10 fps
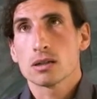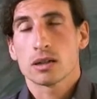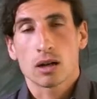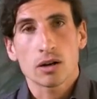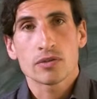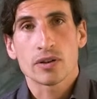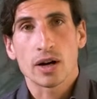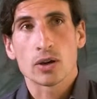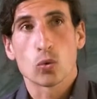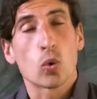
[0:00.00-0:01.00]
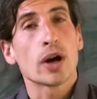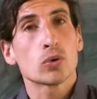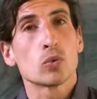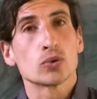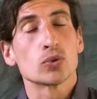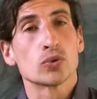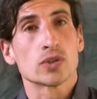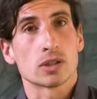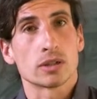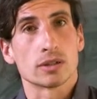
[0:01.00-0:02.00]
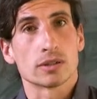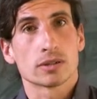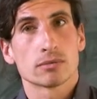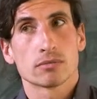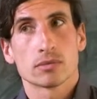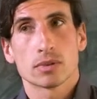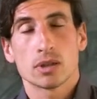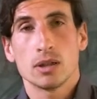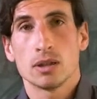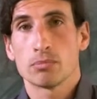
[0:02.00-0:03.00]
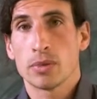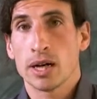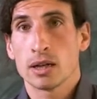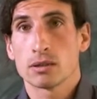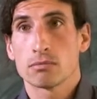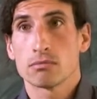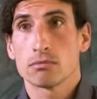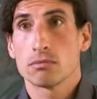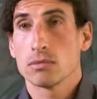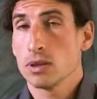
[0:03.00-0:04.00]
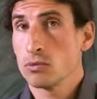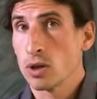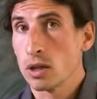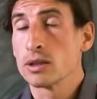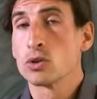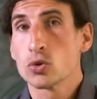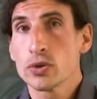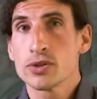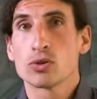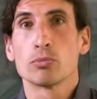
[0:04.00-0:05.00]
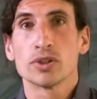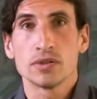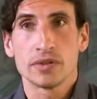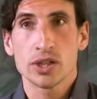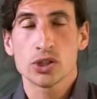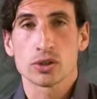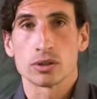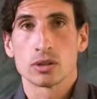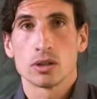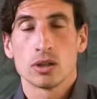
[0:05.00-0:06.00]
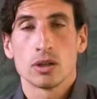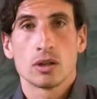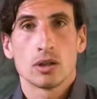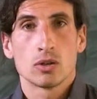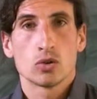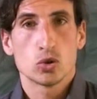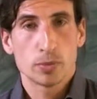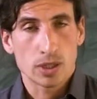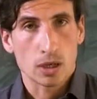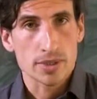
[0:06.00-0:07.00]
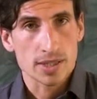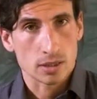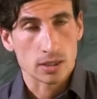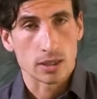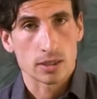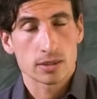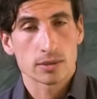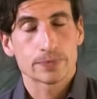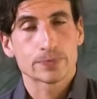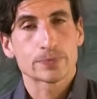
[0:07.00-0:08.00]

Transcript: clarify why you want to do science. It might, well, increase your motivation to become a scientist.